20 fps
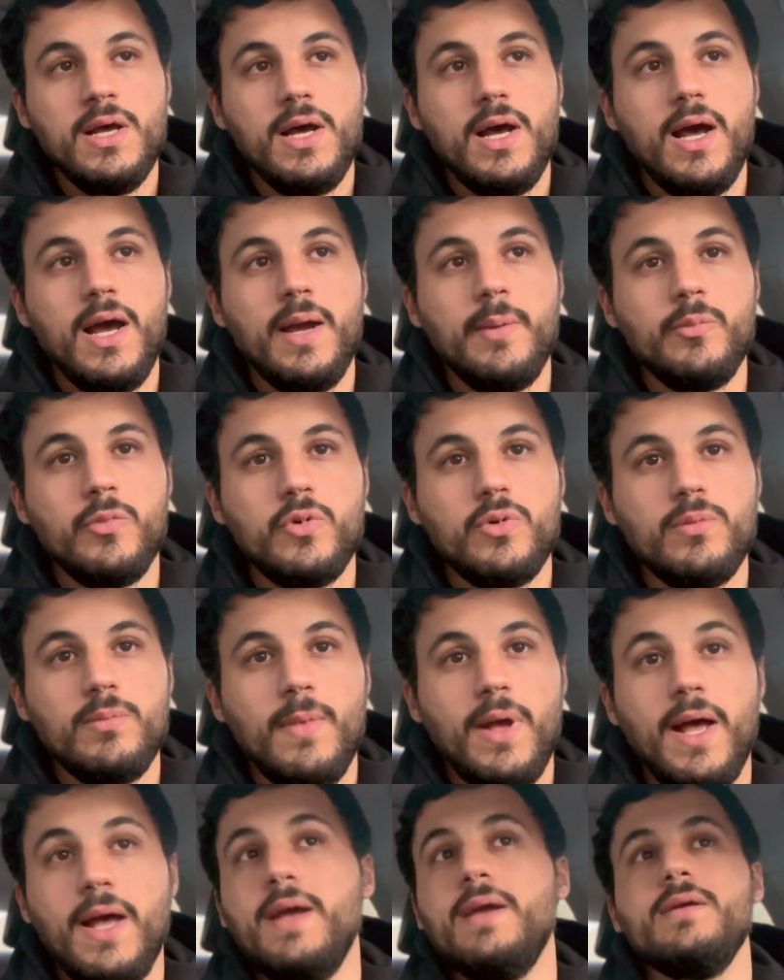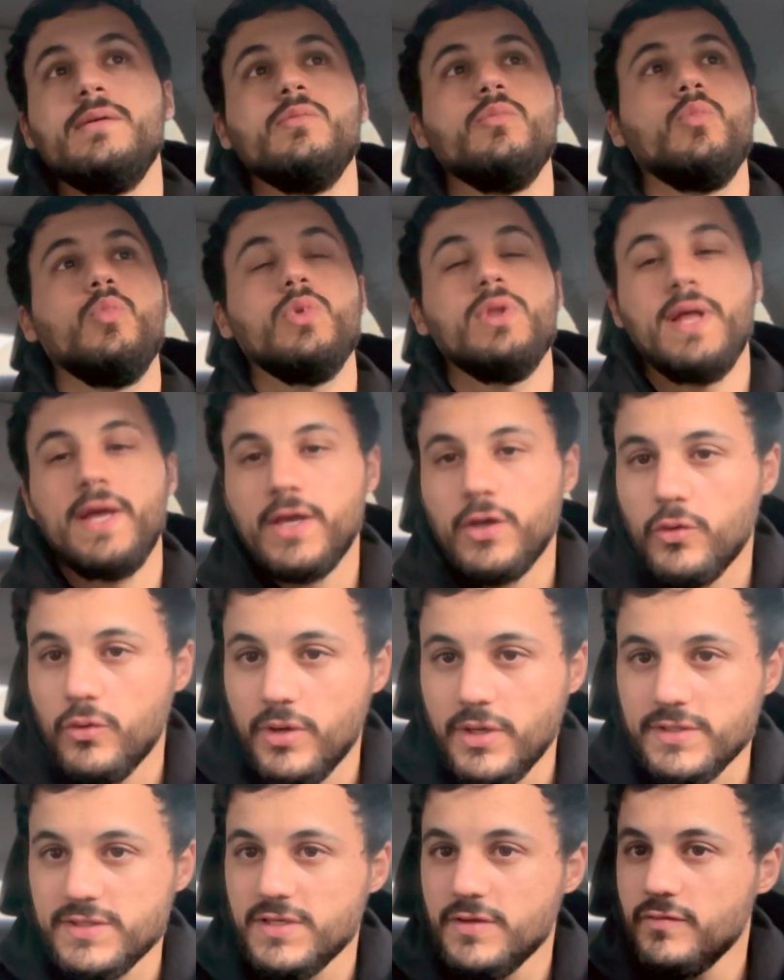I'm I like
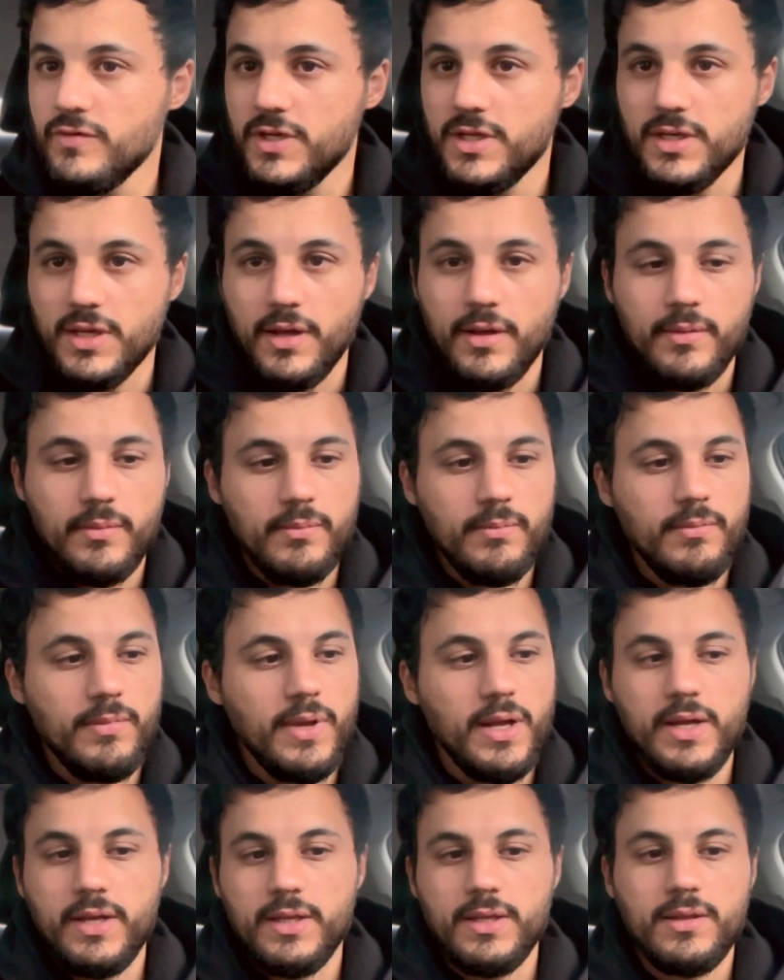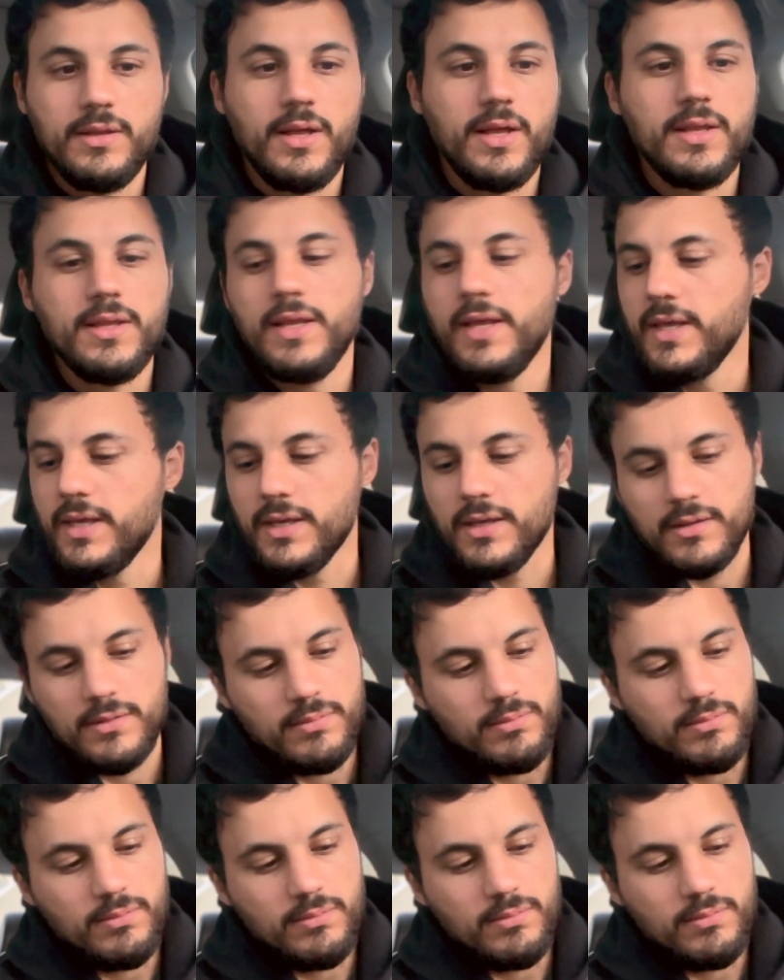creativity. I'm, I I like